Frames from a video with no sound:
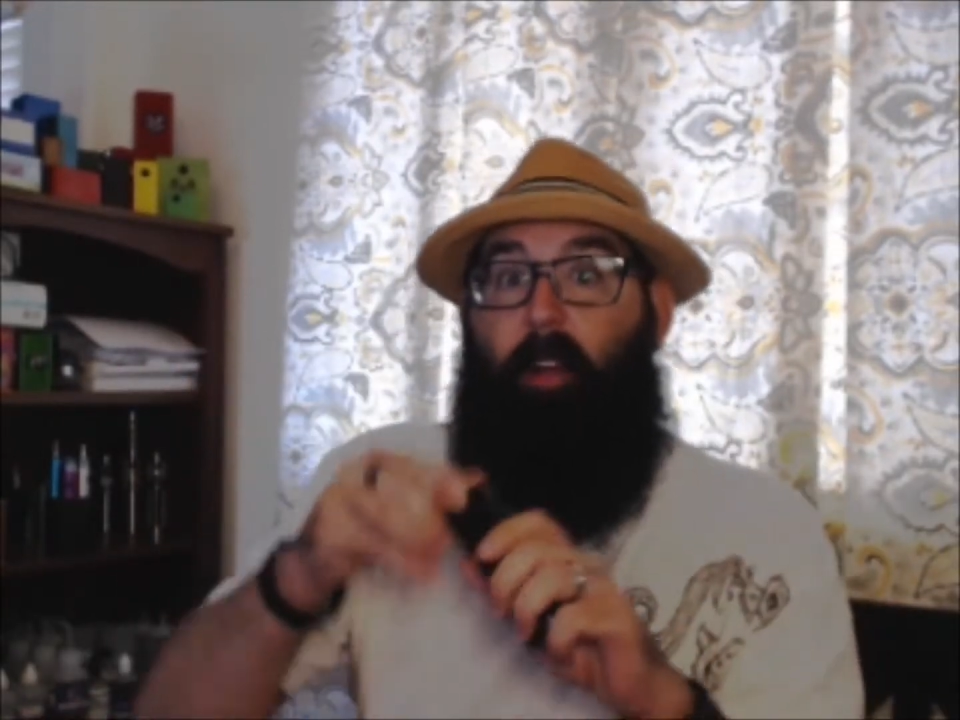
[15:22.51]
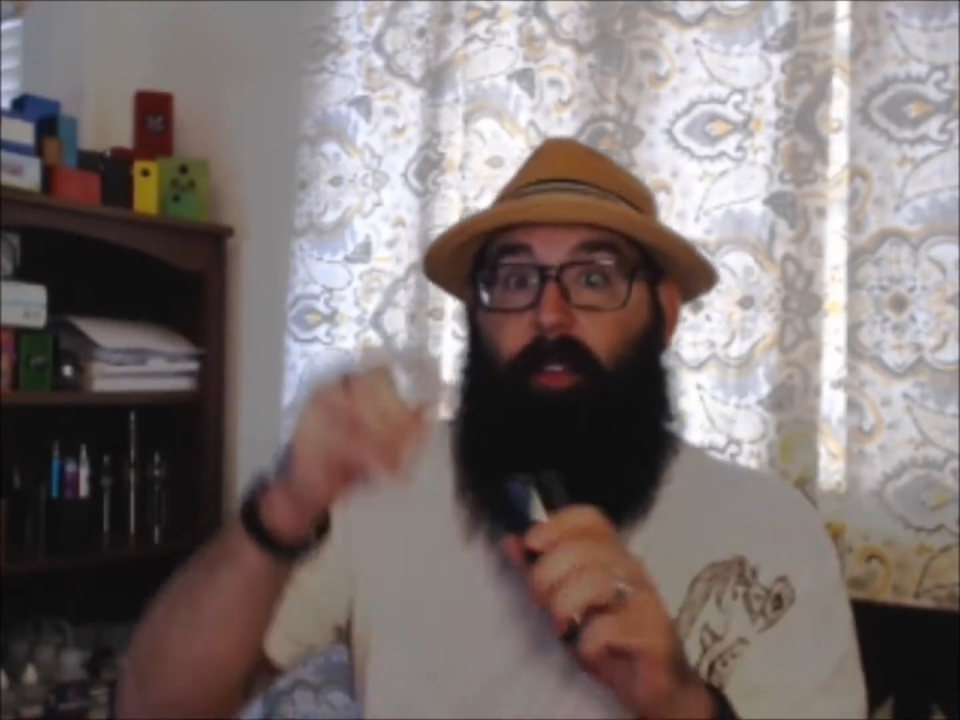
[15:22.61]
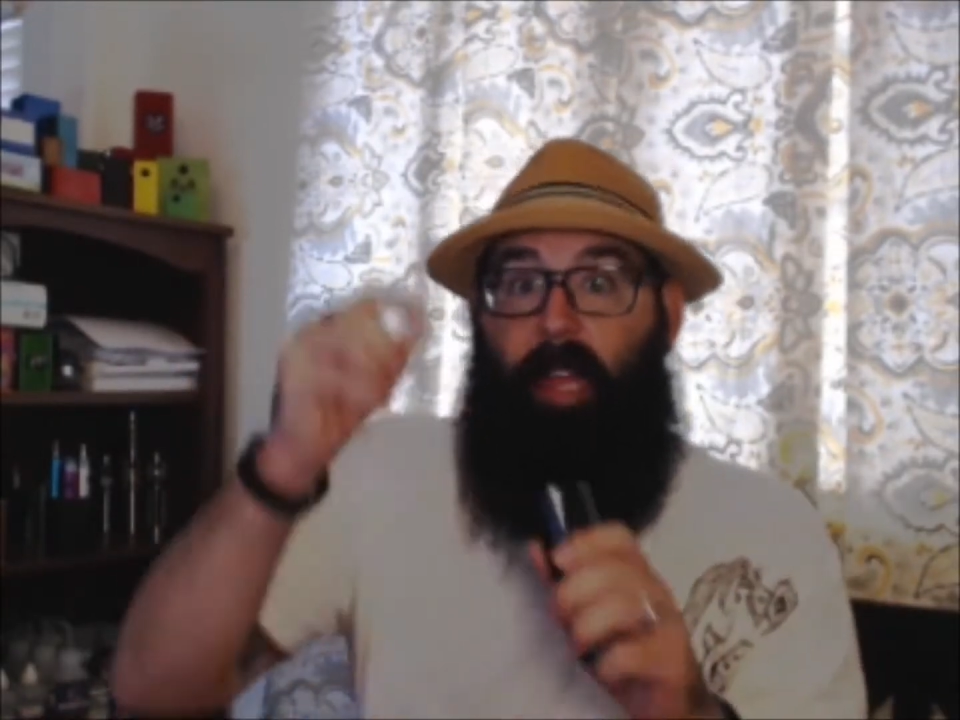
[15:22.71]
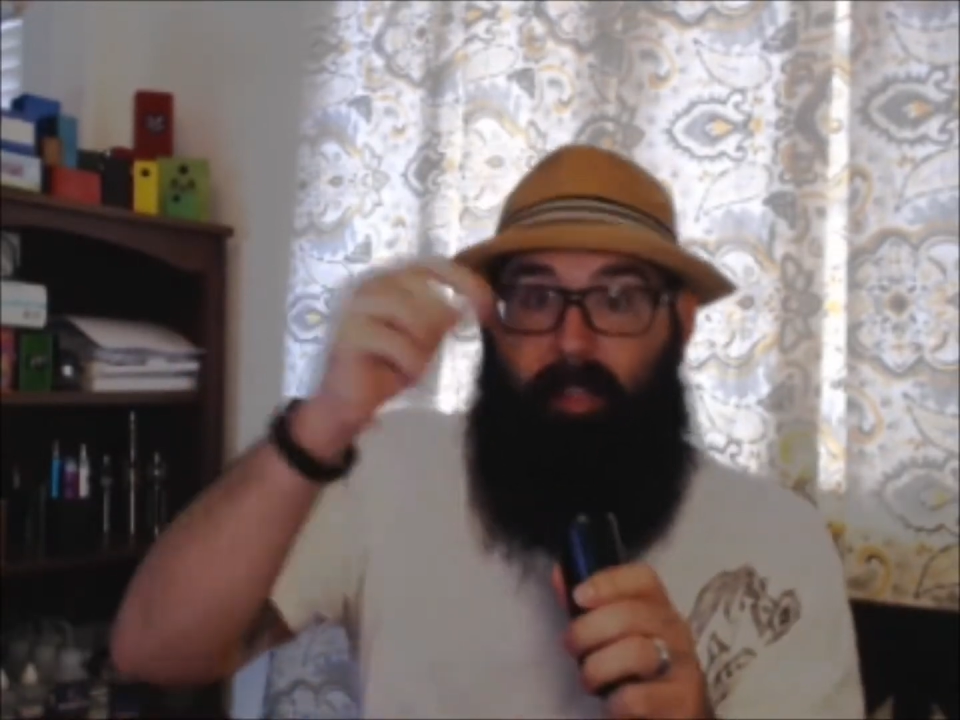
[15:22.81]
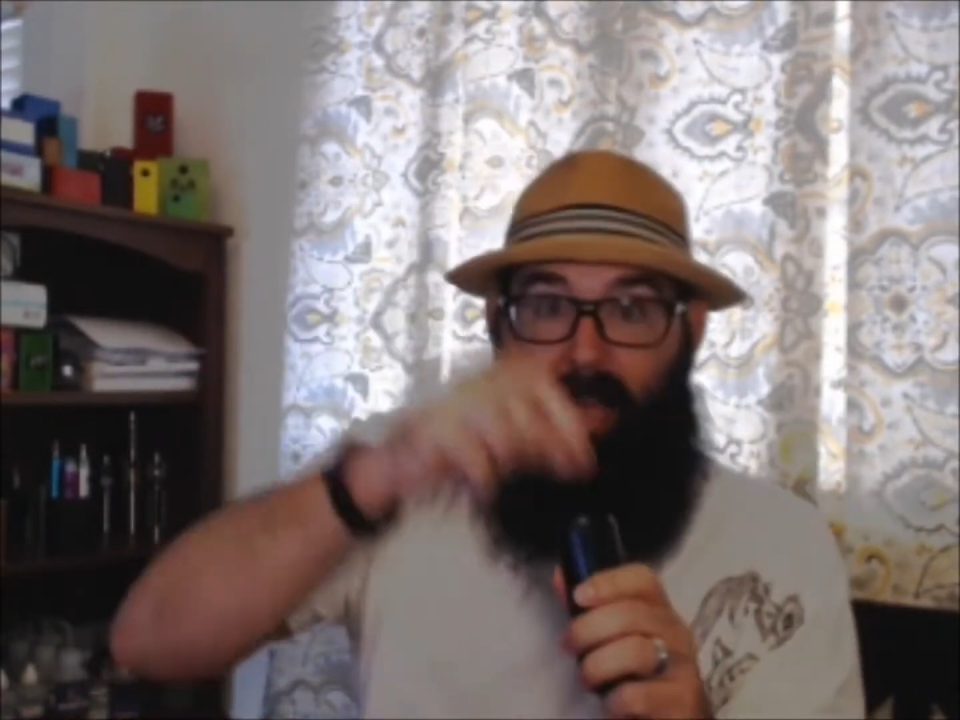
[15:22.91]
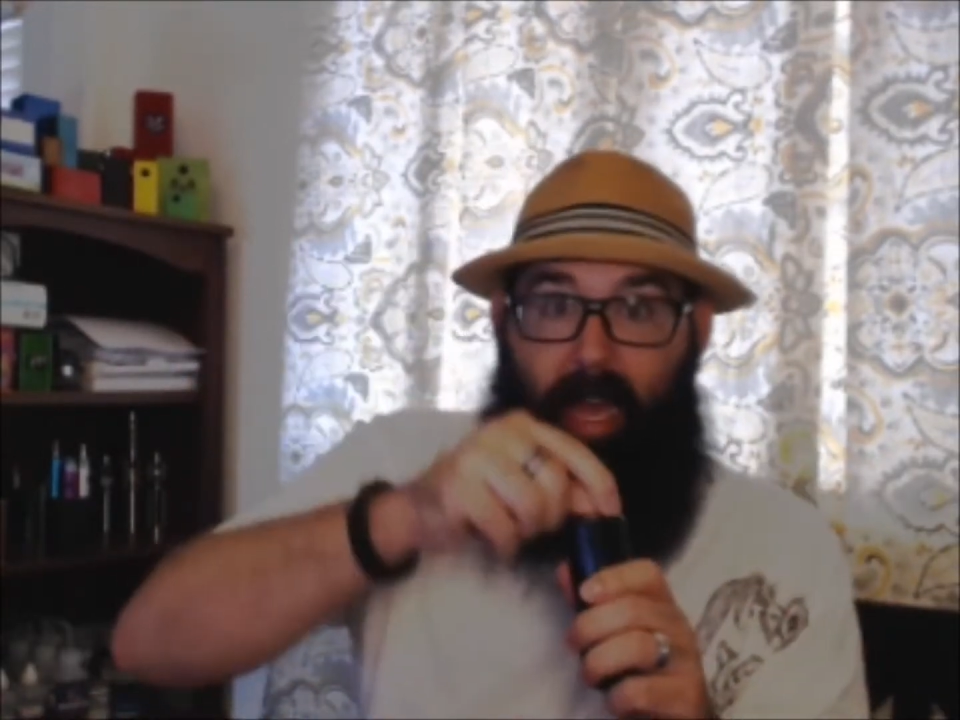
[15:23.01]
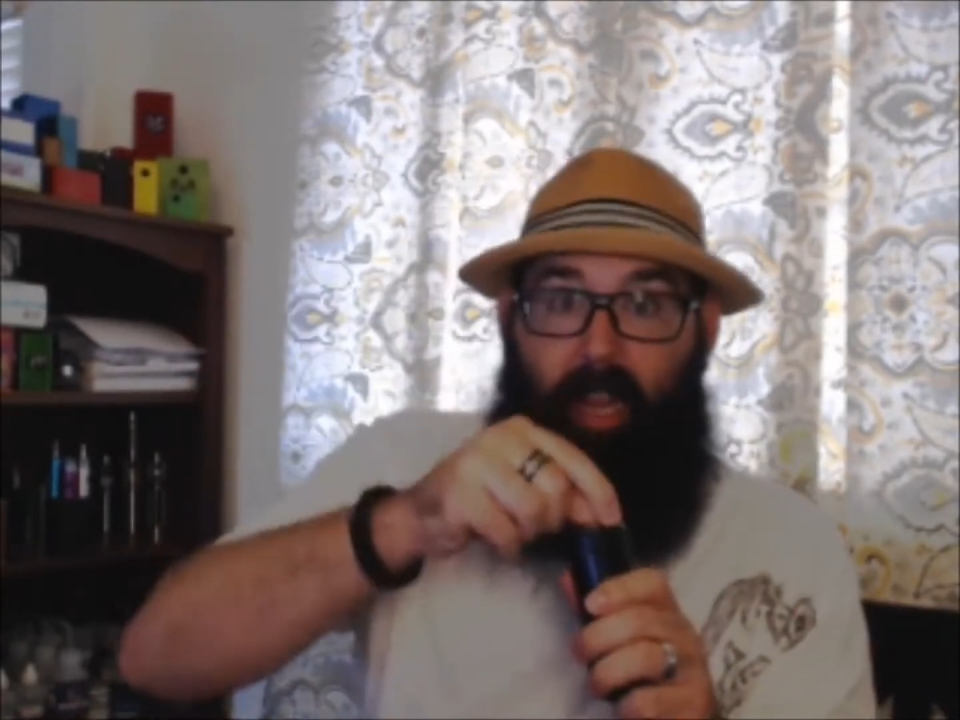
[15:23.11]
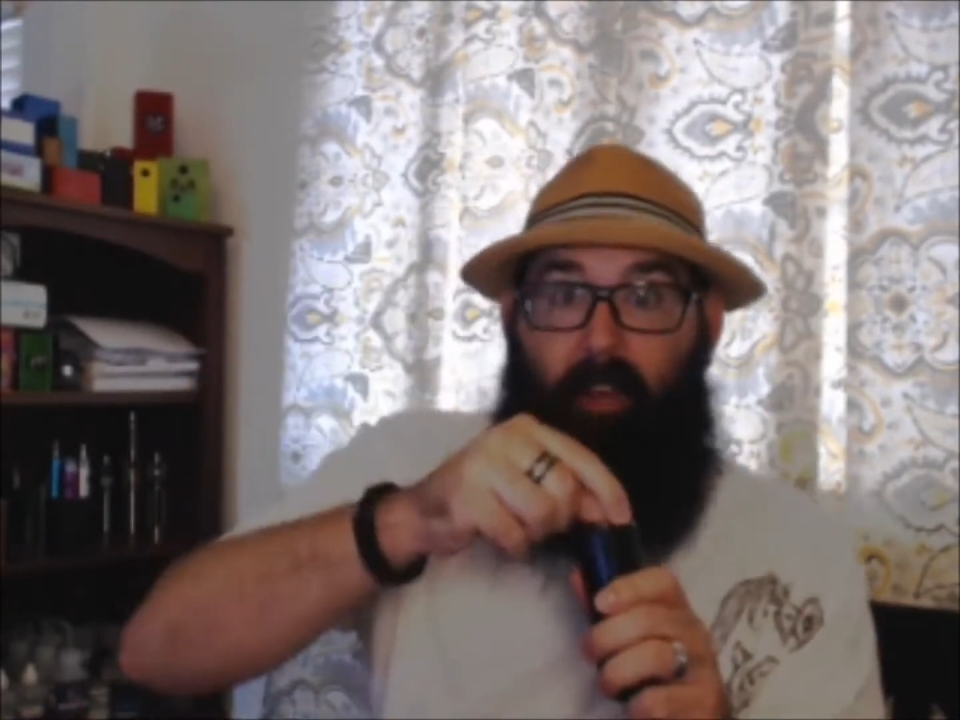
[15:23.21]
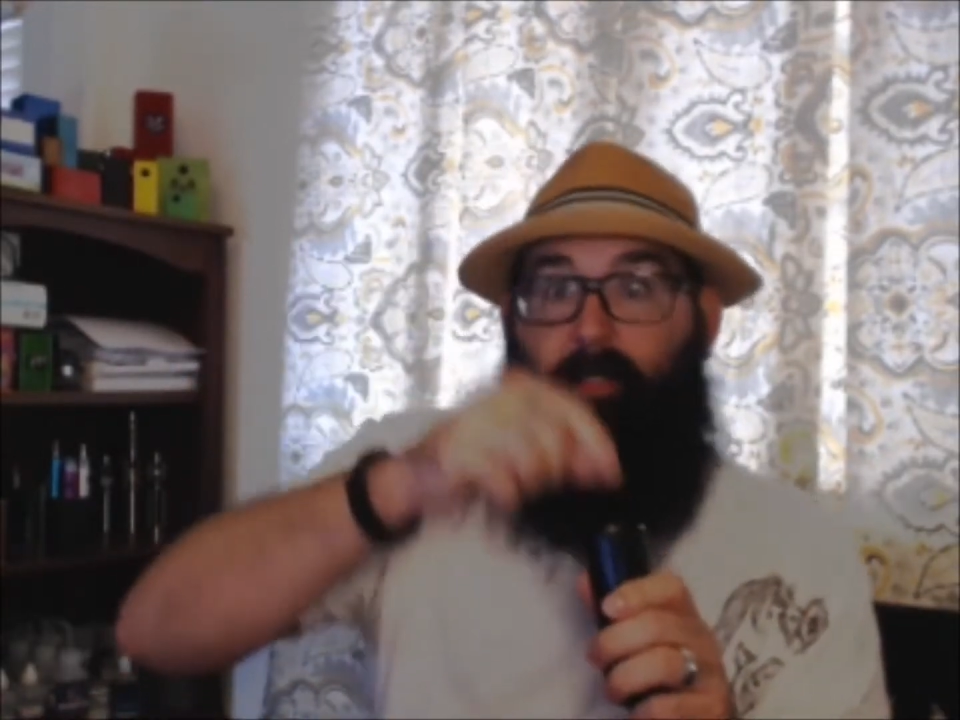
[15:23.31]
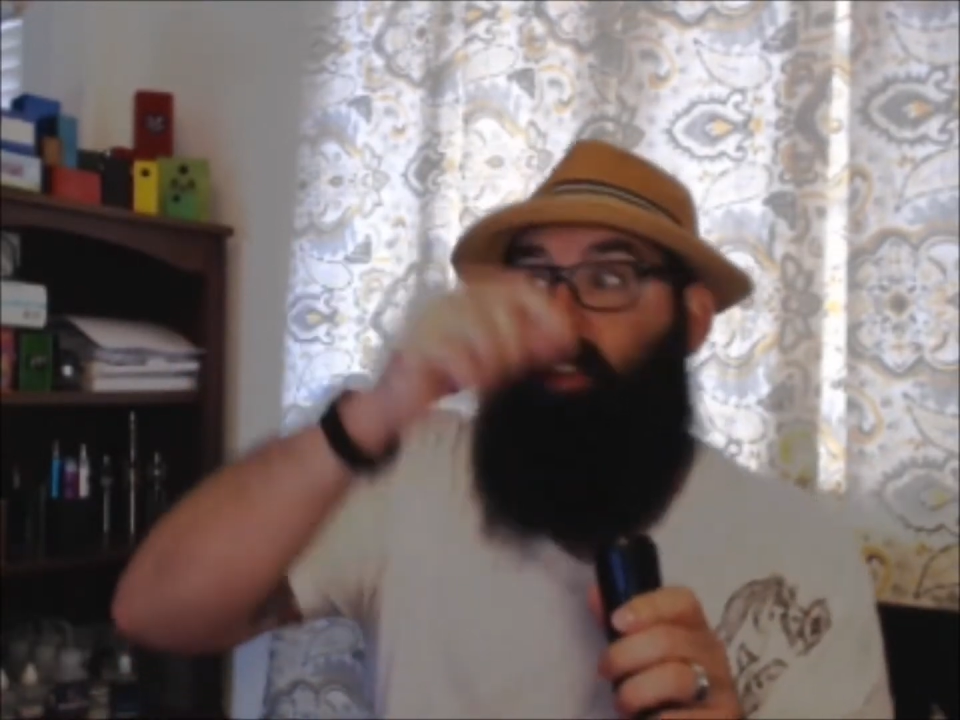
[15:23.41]
and I'll take
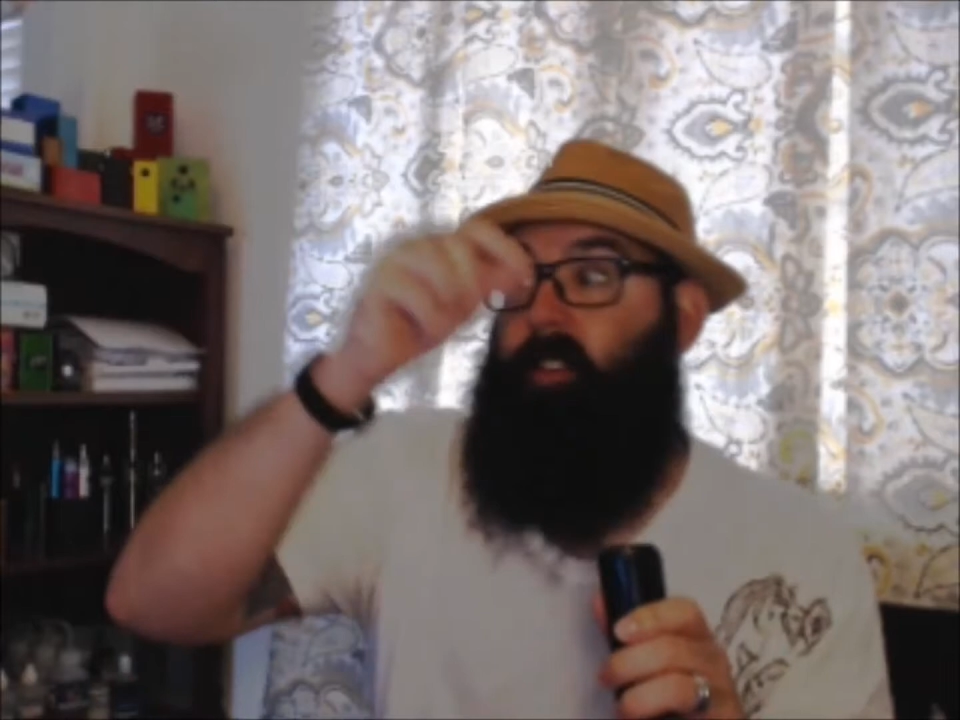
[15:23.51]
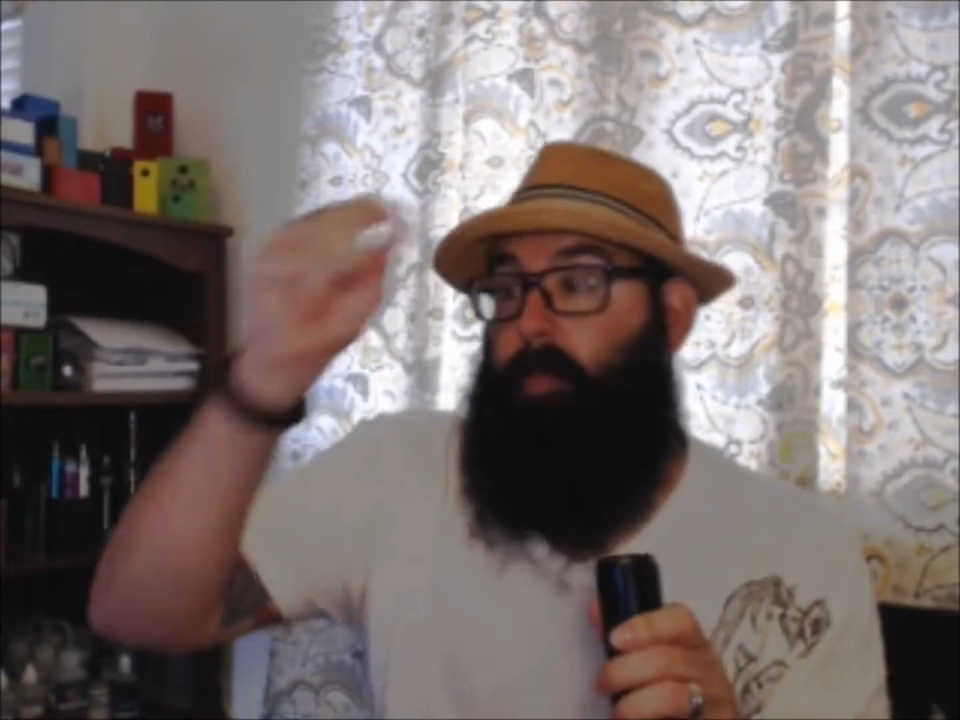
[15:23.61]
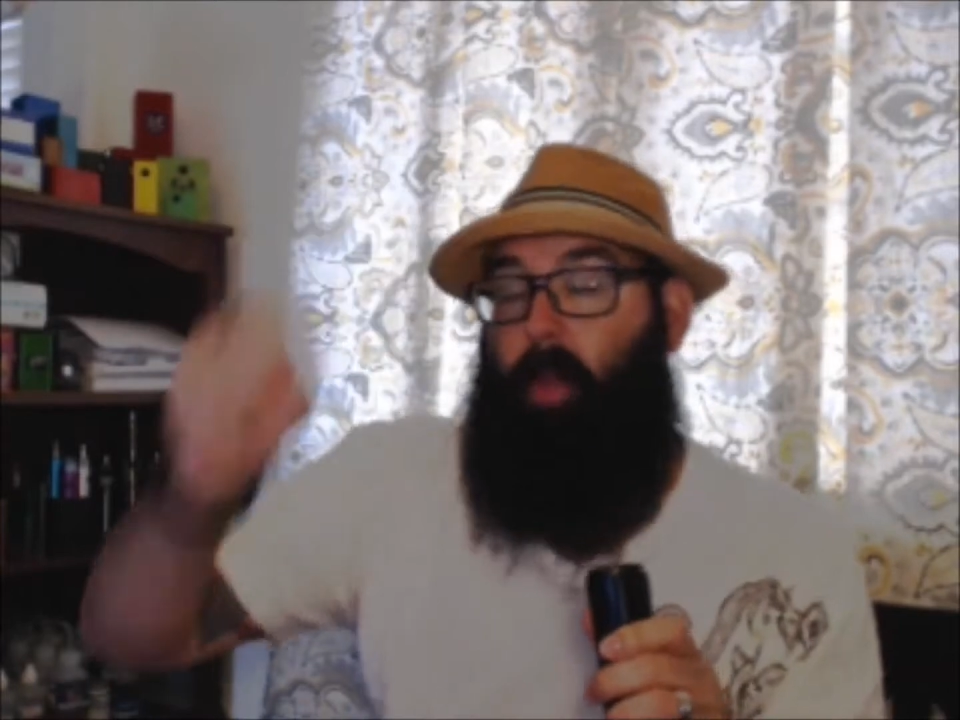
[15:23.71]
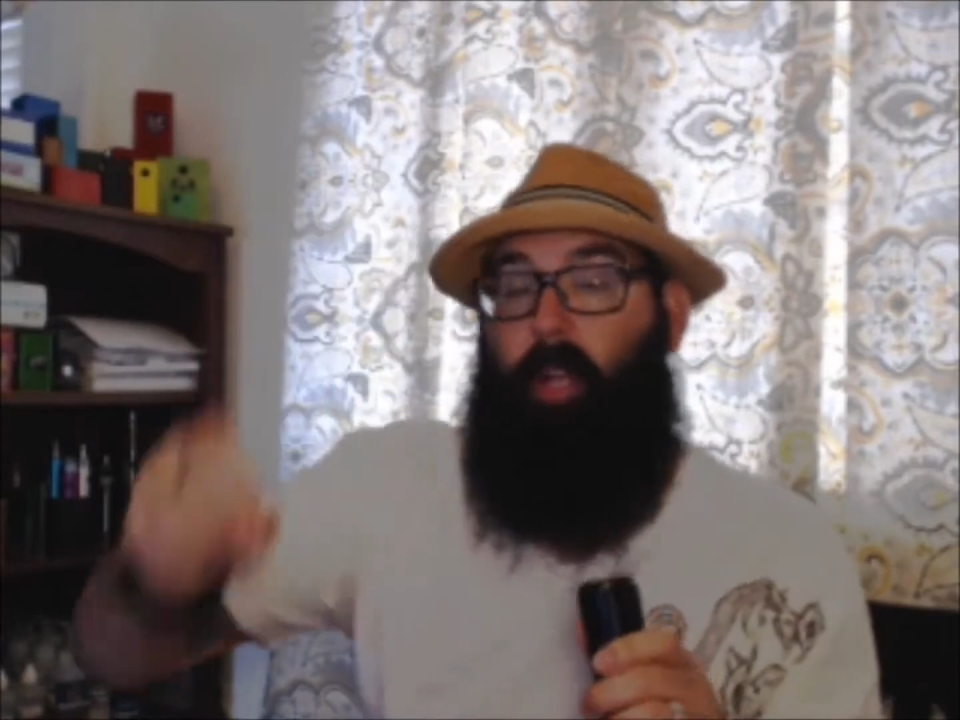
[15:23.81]
the Addy off this,